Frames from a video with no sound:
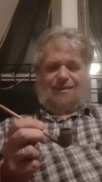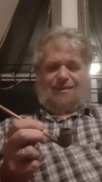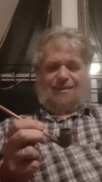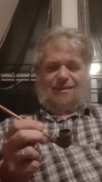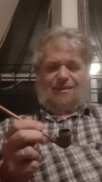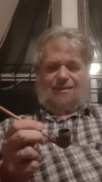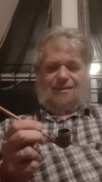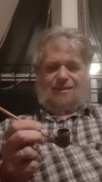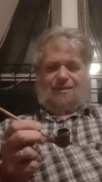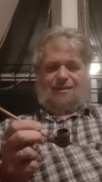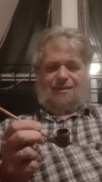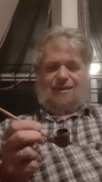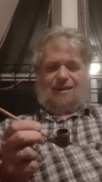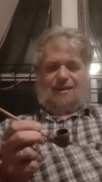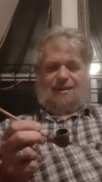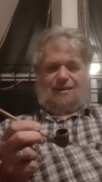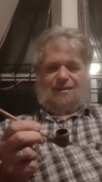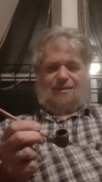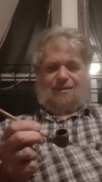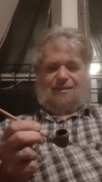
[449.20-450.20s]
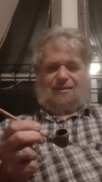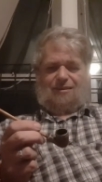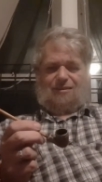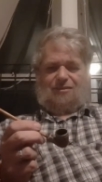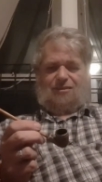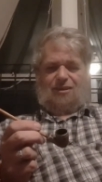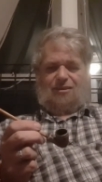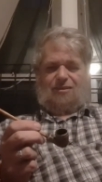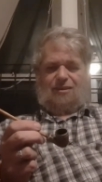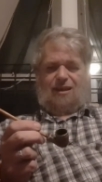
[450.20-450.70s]
and it is
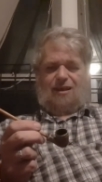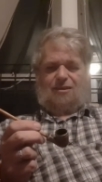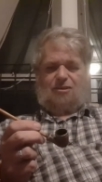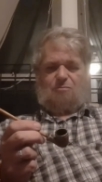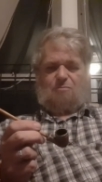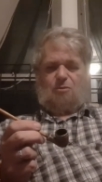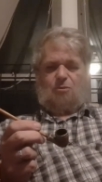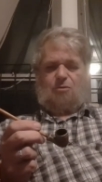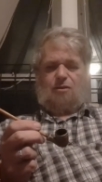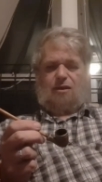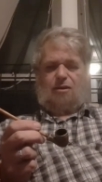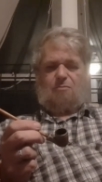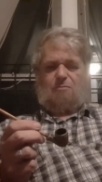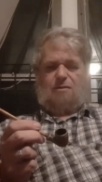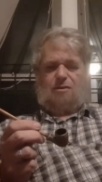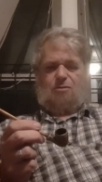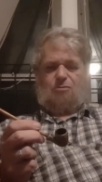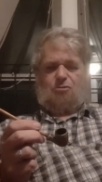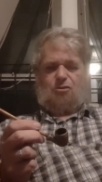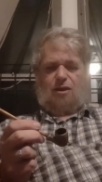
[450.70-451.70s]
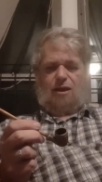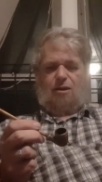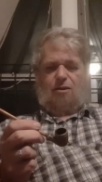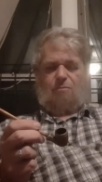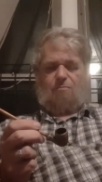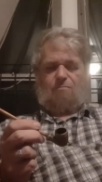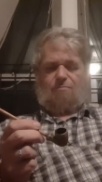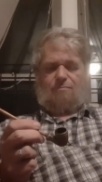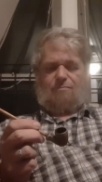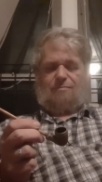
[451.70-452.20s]
unlike smoking a meerschaum,
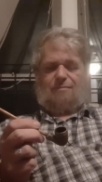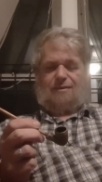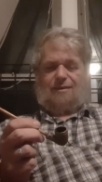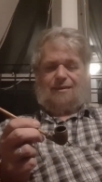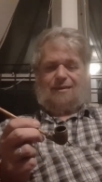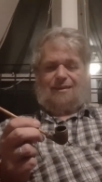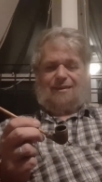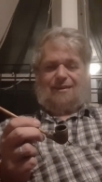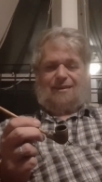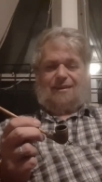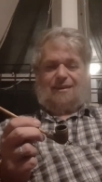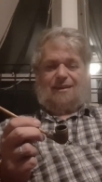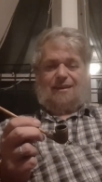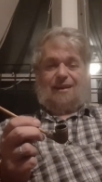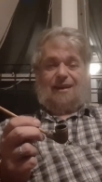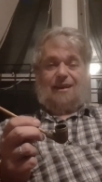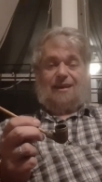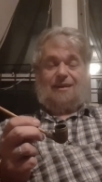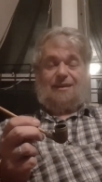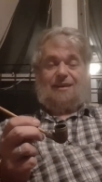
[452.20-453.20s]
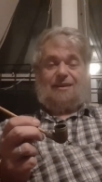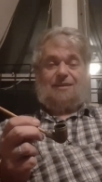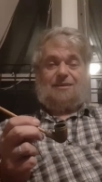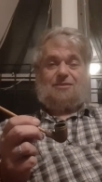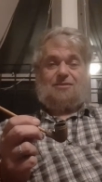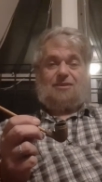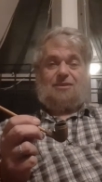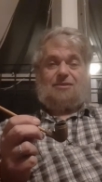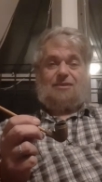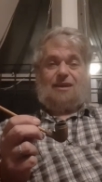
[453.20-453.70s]
and it
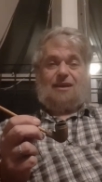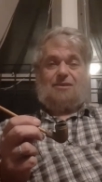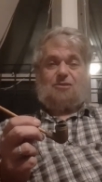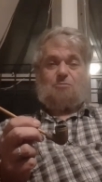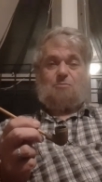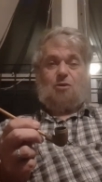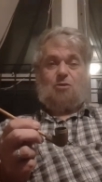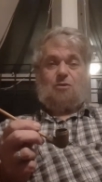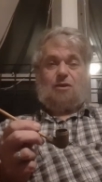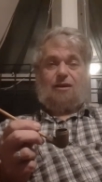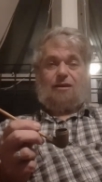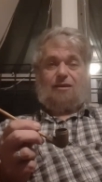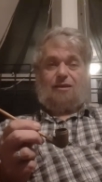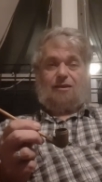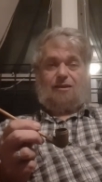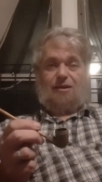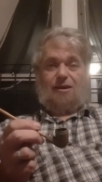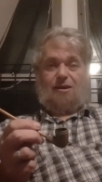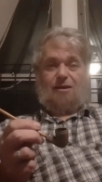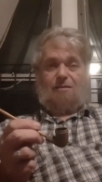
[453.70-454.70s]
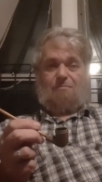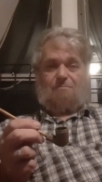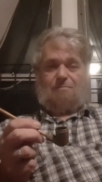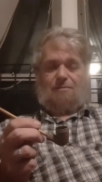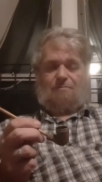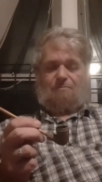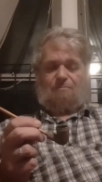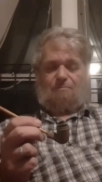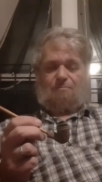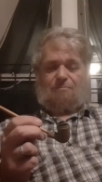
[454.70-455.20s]
is unlike smoking a cob.
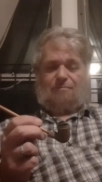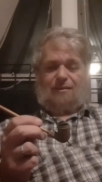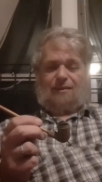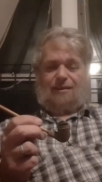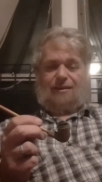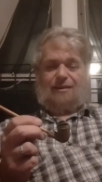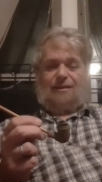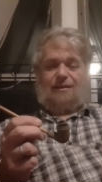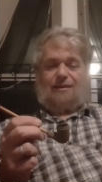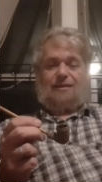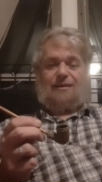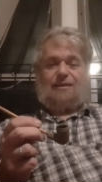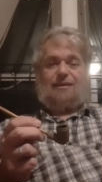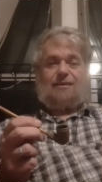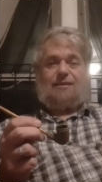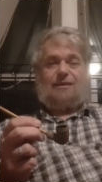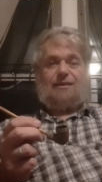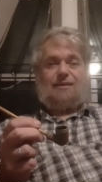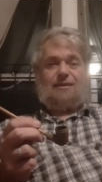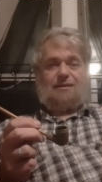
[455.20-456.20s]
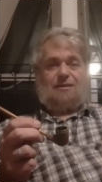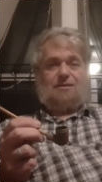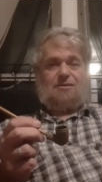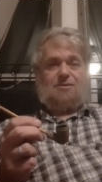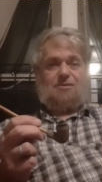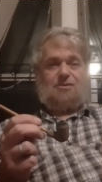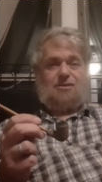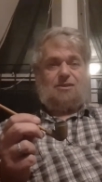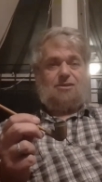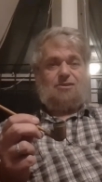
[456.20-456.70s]
It
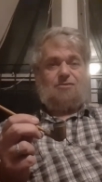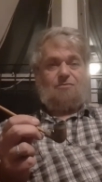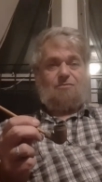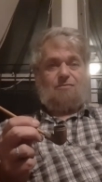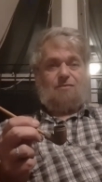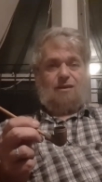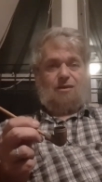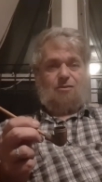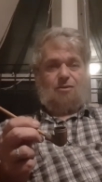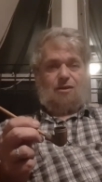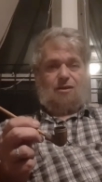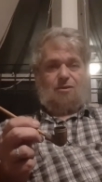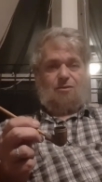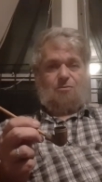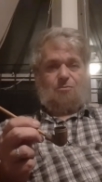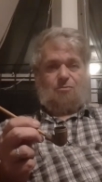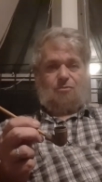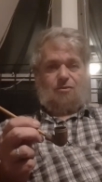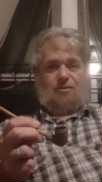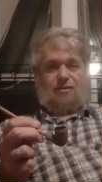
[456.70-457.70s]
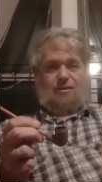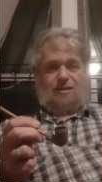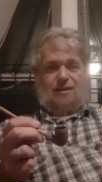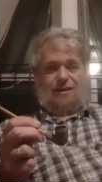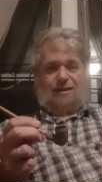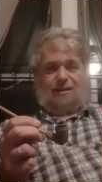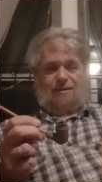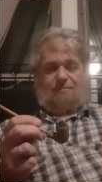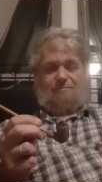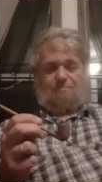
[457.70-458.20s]
is its very own
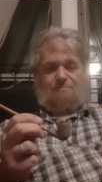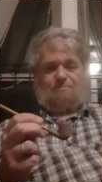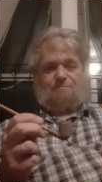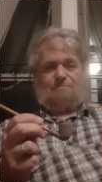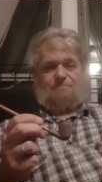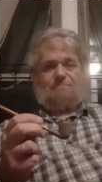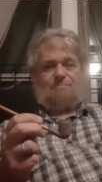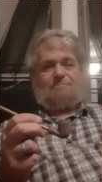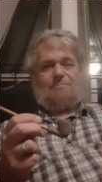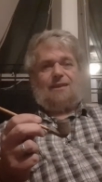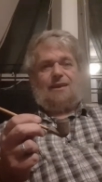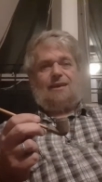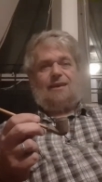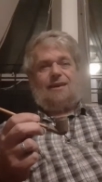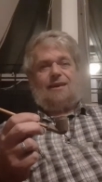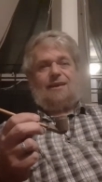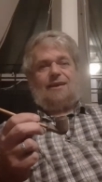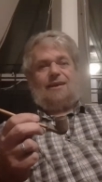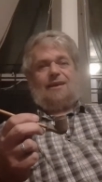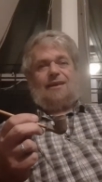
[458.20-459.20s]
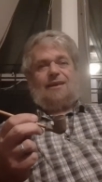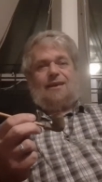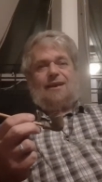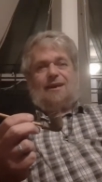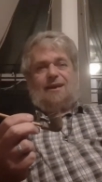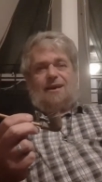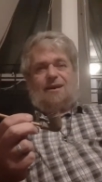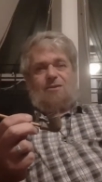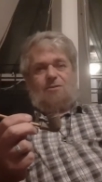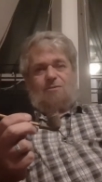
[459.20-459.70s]
thing.
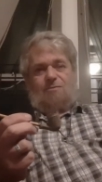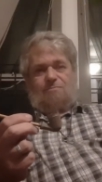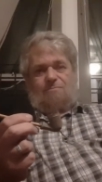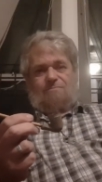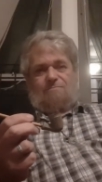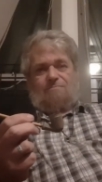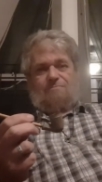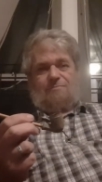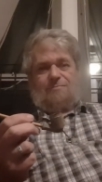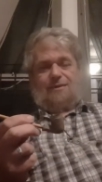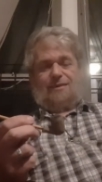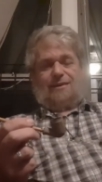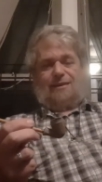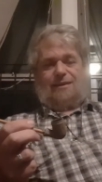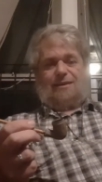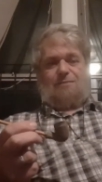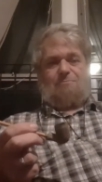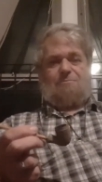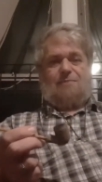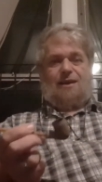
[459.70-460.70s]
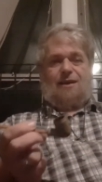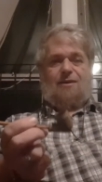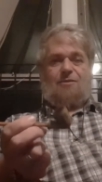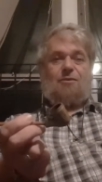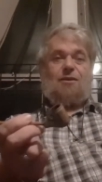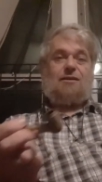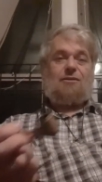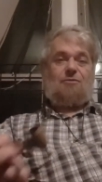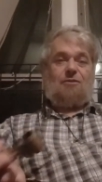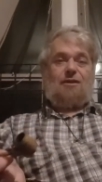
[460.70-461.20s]
Now, my
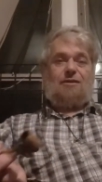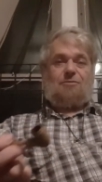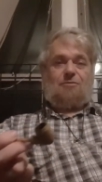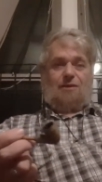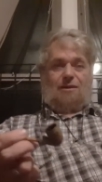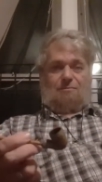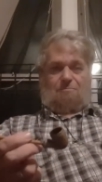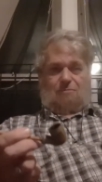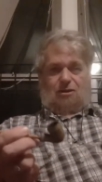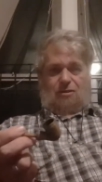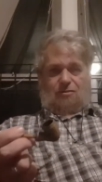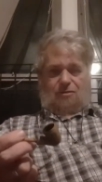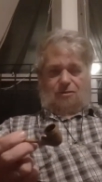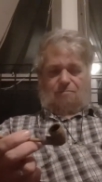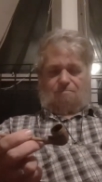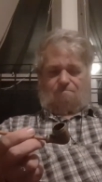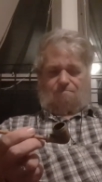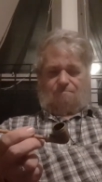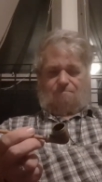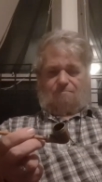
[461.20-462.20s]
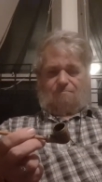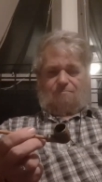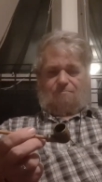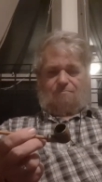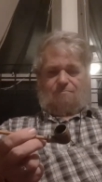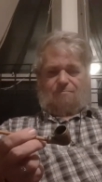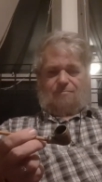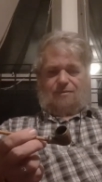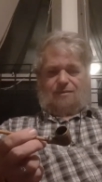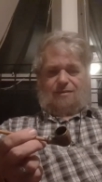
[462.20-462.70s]
great-great-grandmother,
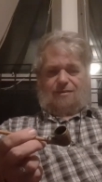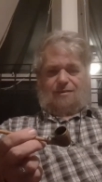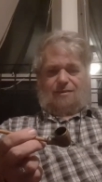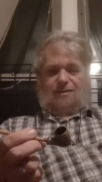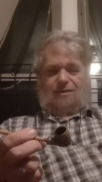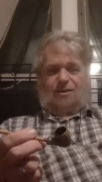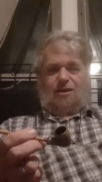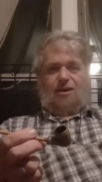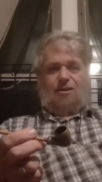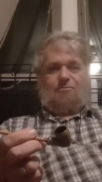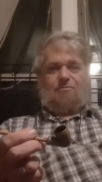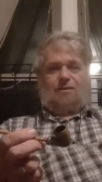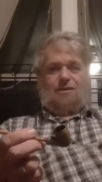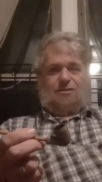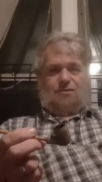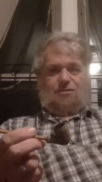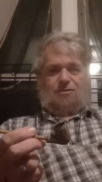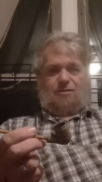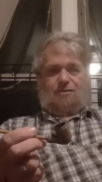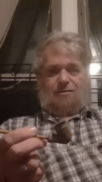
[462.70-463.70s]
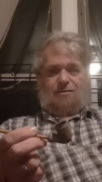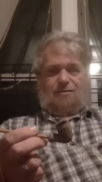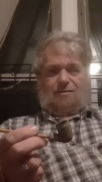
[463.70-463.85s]
God rest her,